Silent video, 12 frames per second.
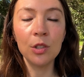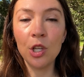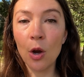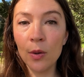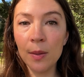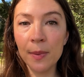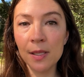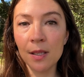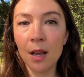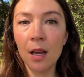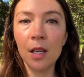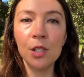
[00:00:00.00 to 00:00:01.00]
yoni
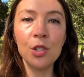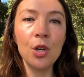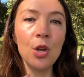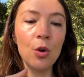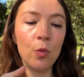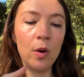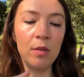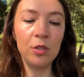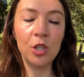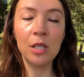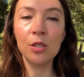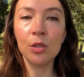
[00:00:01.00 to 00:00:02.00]
massage, with
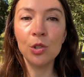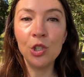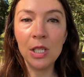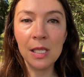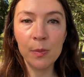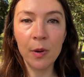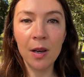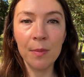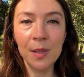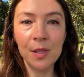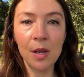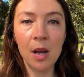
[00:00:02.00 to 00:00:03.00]
gentle G-spot
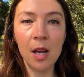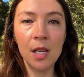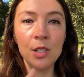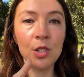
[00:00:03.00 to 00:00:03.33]
massage,